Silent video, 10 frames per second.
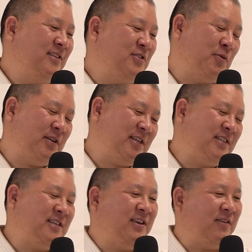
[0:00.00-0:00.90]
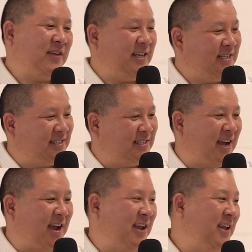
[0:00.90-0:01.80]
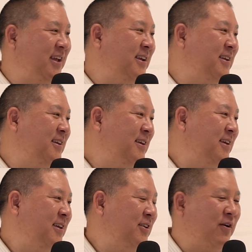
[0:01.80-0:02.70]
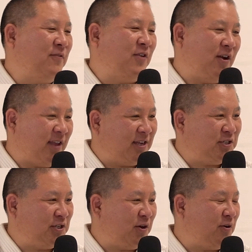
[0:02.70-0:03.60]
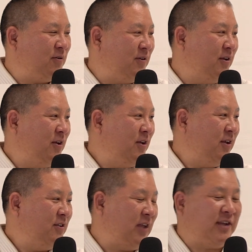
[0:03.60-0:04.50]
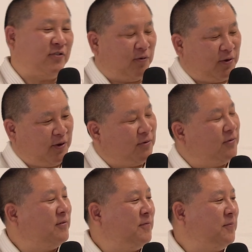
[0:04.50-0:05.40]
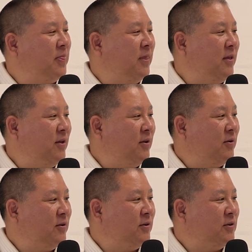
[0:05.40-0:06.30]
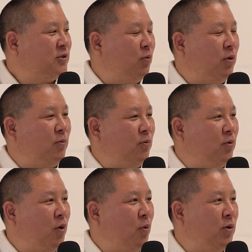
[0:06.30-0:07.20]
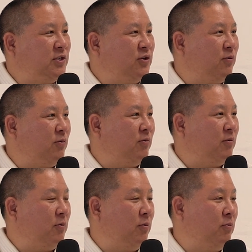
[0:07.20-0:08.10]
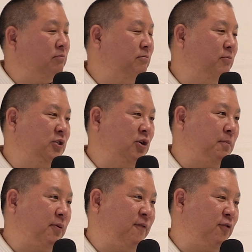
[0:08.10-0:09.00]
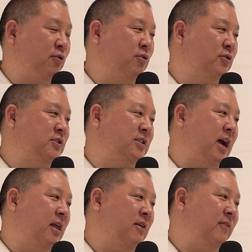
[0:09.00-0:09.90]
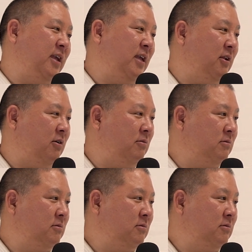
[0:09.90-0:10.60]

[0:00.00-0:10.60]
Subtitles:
Toyota Sensei, you have Ki Society, you have Don Jir, Daito-ryu. So what's your preferred style of Aikido?